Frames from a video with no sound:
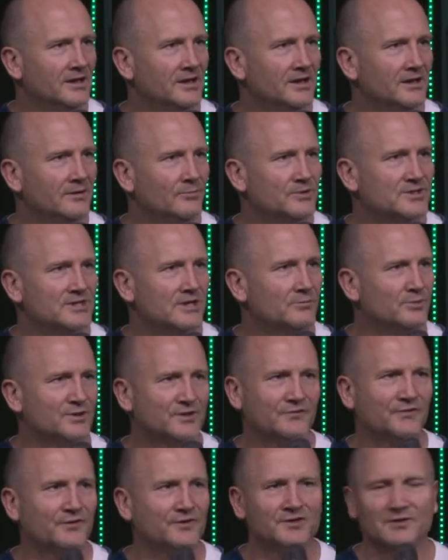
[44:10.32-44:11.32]
It
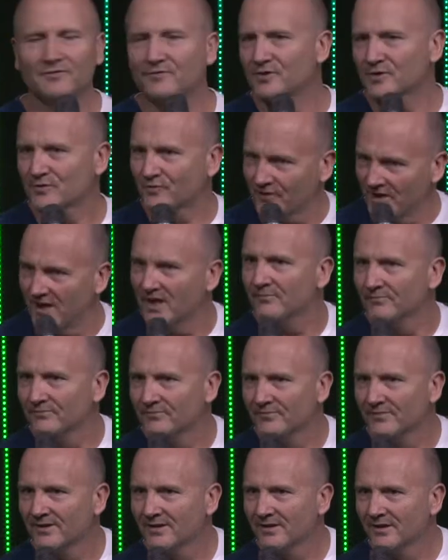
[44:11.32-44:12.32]
was for him.
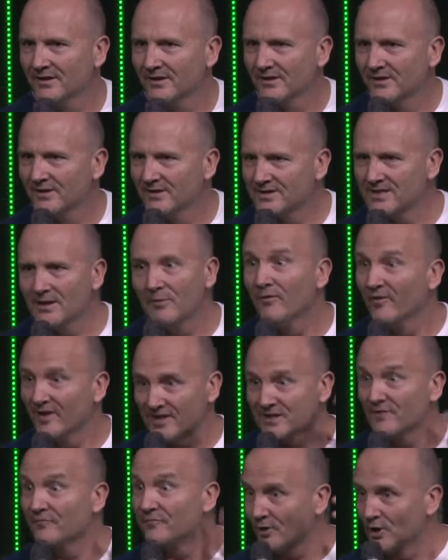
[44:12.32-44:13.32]
Some of
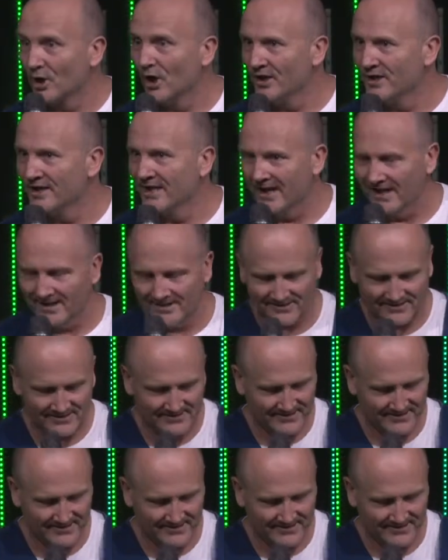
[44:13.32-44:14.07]
us have forgotten that.